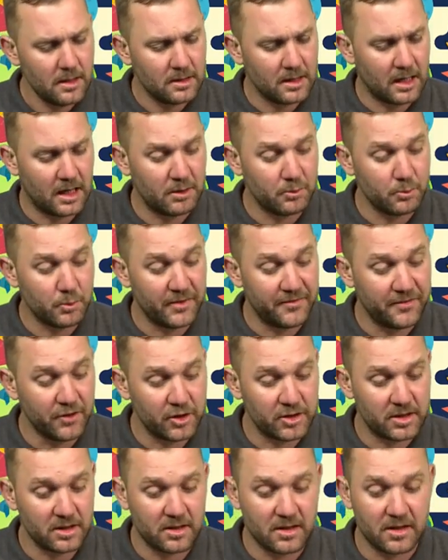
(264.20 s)
Now, we've
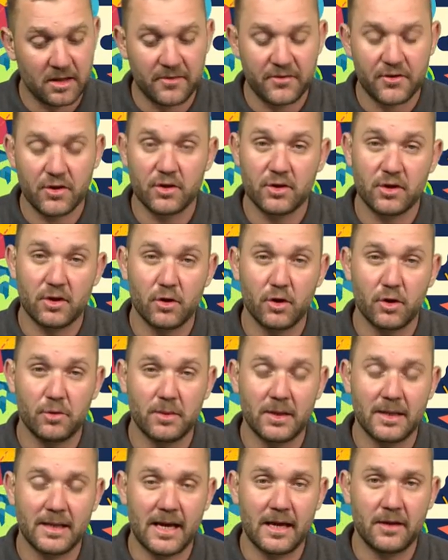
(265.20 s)
looked at the different
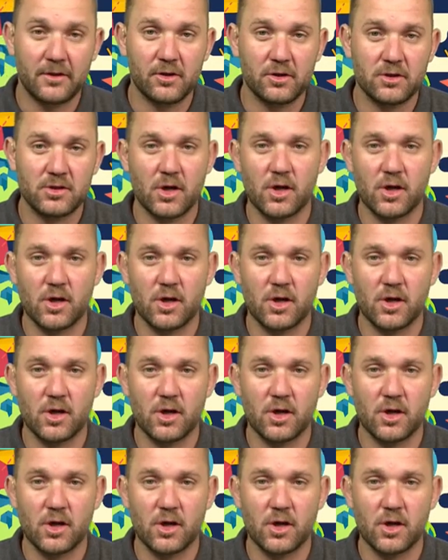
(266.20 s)
urban land use